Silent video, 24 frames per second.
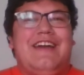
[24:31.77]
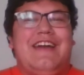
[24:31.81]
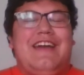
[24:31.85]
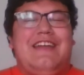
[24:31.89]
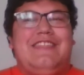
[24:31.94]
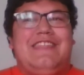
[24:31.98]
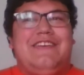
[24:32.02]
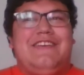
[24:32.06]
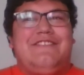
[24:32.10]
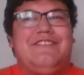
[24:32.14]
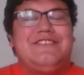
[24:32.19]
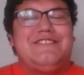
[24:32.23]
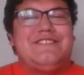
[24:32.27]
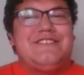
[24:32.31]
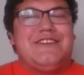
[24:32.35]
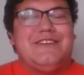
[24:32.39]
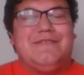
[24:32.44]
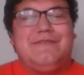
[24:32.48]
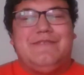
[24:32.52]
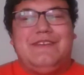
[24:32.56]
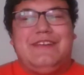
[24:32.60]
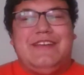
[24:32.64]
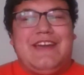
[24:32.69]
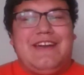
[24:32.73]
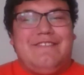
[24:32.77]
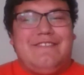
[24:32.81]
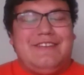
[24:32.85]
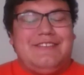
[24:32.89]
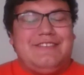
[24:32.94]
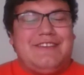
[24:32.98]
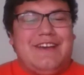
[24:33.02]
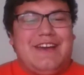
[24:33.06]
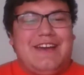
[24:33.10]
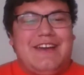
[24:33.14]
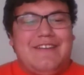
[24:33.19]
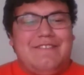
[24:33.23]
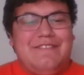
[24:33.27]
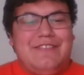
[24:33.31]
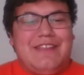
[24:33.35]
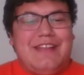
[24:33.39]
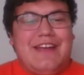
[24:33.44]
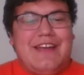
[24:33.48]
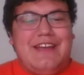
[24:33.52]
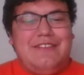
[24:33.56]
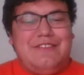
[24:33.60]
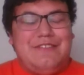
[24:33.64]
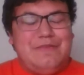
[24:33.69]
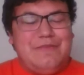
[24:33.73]
And they've assured me every time that
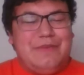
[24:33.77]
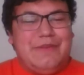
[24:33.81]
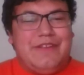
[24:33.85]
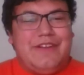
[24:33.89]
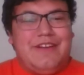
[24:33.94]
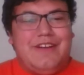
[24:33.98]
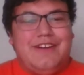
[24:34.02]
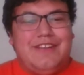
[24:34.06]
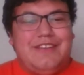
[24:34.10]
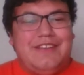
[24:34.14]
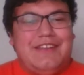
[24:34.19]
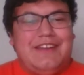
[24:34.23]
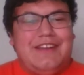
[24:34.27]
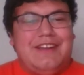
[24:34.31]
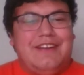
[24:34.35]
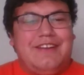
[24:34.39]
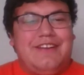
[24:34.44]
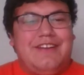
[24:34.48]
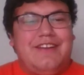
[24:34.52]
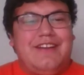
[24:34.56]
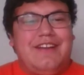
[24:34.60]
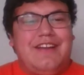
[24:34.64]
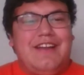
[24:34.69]
I do belong there,